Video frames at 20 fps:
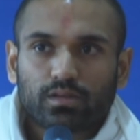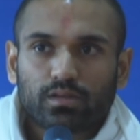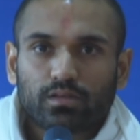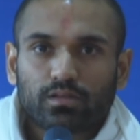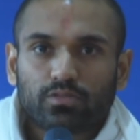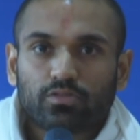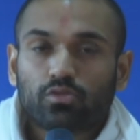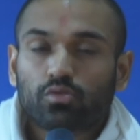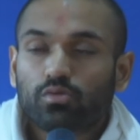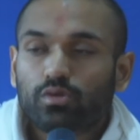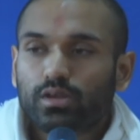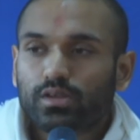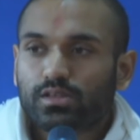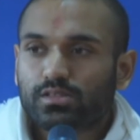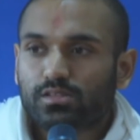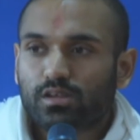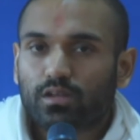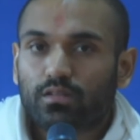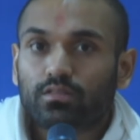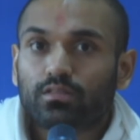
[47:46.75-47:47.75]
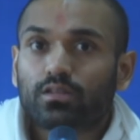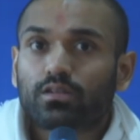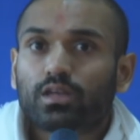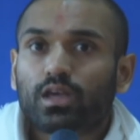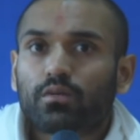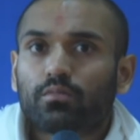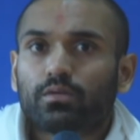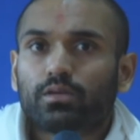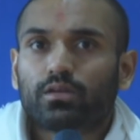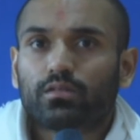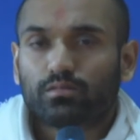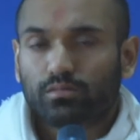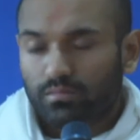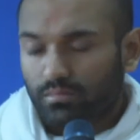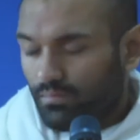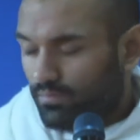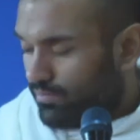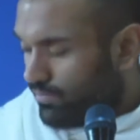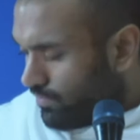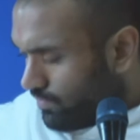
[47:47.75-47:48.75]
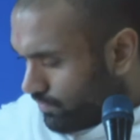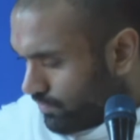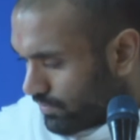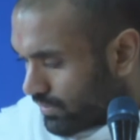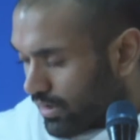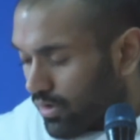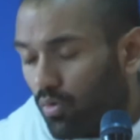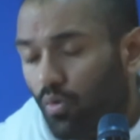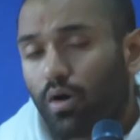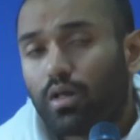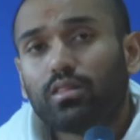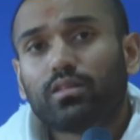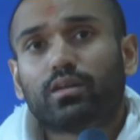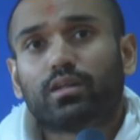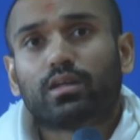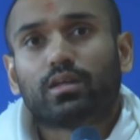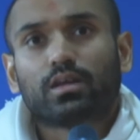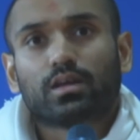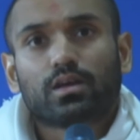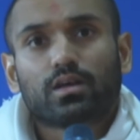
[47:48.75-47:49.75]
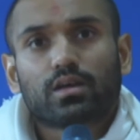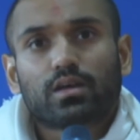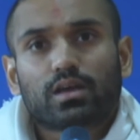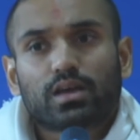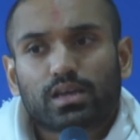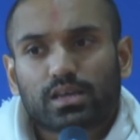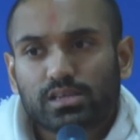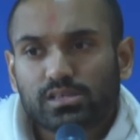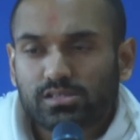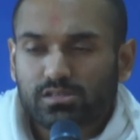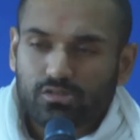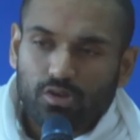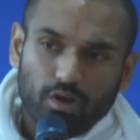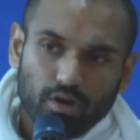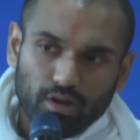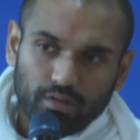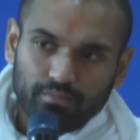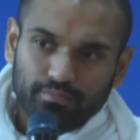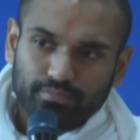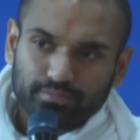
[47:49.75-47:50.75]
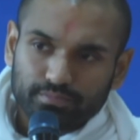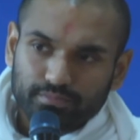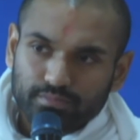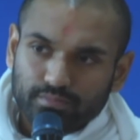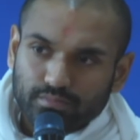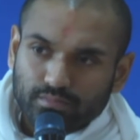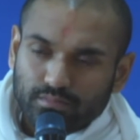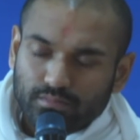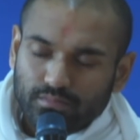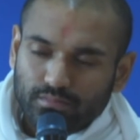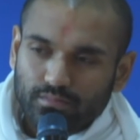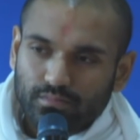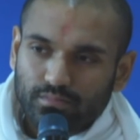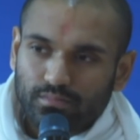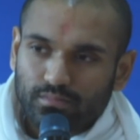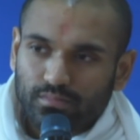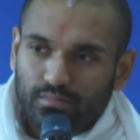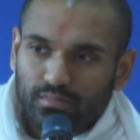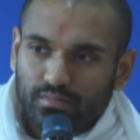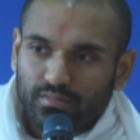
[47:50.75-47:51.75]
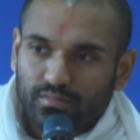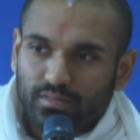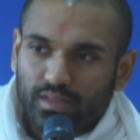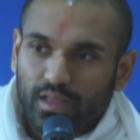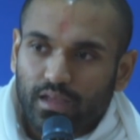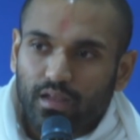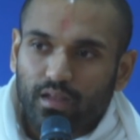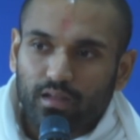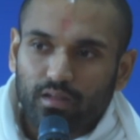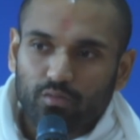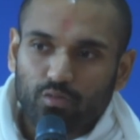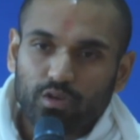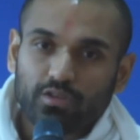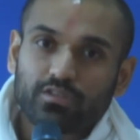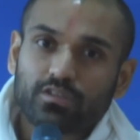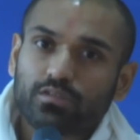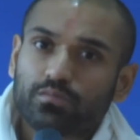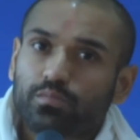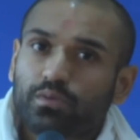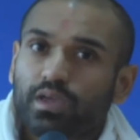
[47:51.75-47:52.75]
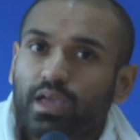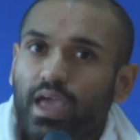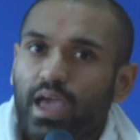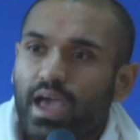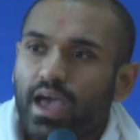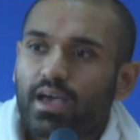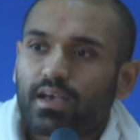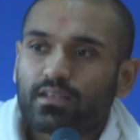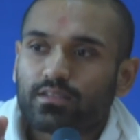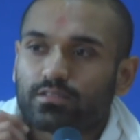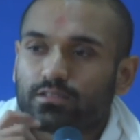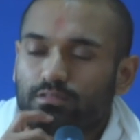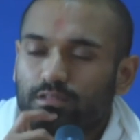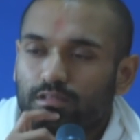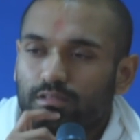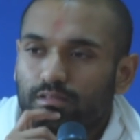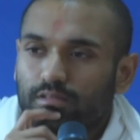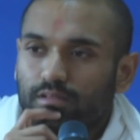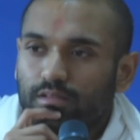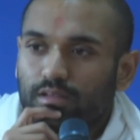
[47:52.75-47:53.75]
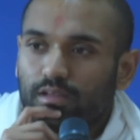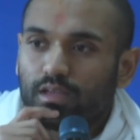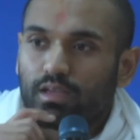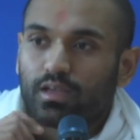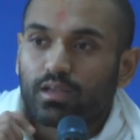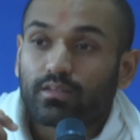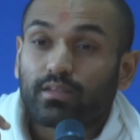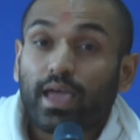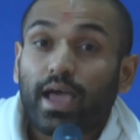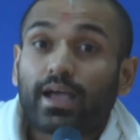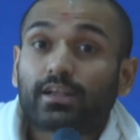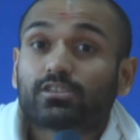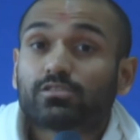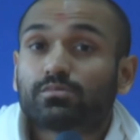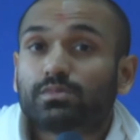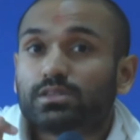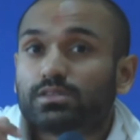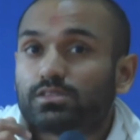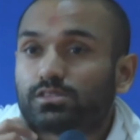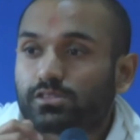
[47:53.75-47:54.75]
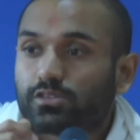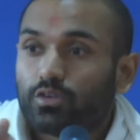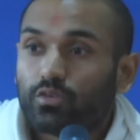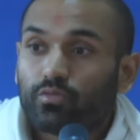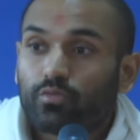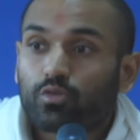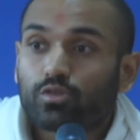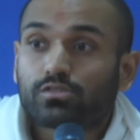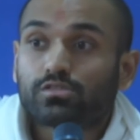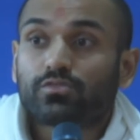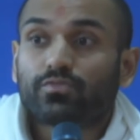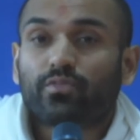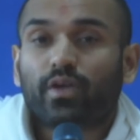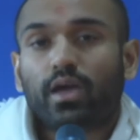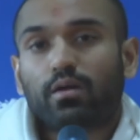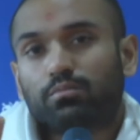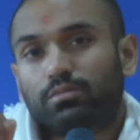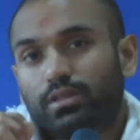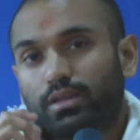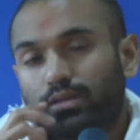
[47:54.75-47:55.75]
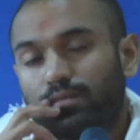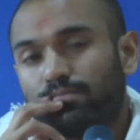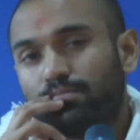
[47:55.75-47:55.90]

through his antaryami quality, he saw that Rasik Bhai has attachment still for his family.